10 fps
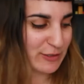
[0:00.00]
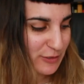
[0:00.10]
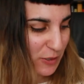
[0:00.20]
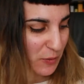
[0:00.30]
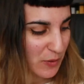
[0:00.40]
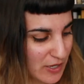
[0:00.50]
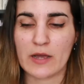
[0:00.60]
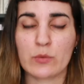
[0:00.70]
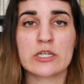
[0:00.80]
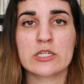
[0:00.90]
so
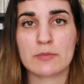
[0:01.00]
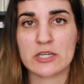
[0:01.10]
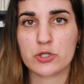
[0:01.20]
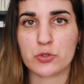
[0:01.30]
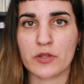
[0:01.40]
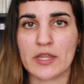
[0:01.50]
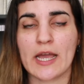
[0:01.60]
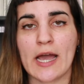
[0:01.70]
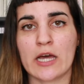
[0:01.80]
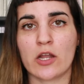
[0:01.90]
I wanted to make sure that I
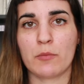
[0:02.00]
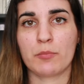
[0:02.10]
had